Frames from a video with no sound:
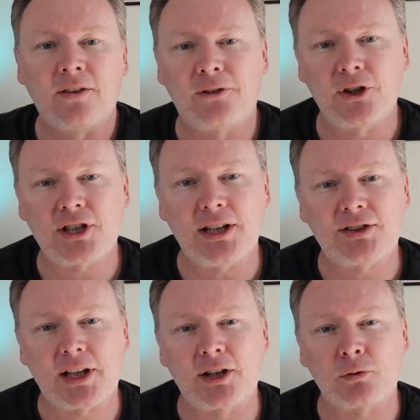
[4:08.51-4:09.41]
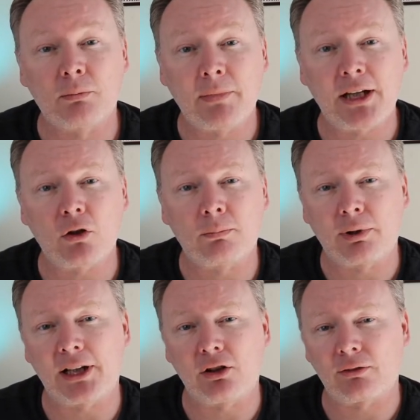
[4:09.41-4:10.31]
the first eight seconds will make or
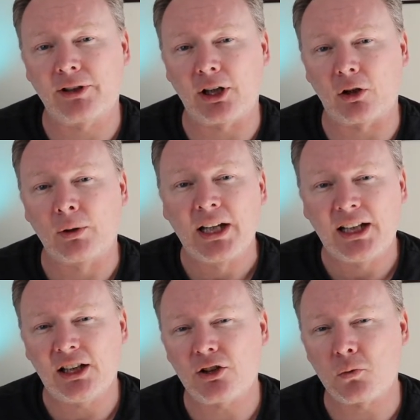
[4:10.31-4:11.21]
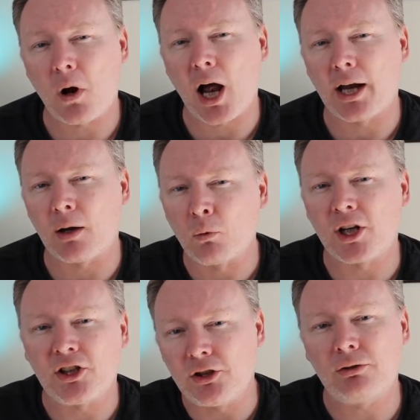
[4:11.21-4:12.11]
break your video. Here's why and
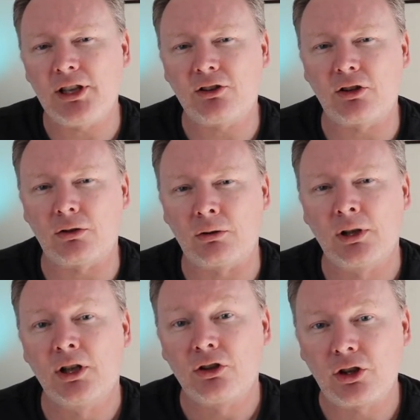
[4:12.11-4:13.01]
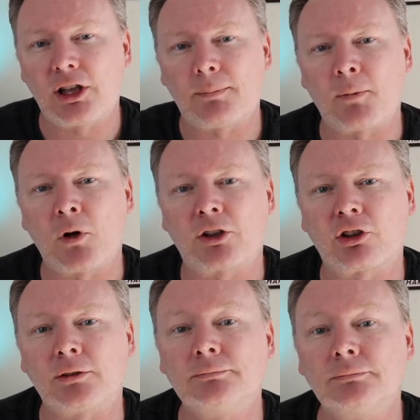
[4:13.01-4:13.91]
what you need to do to keep them watching.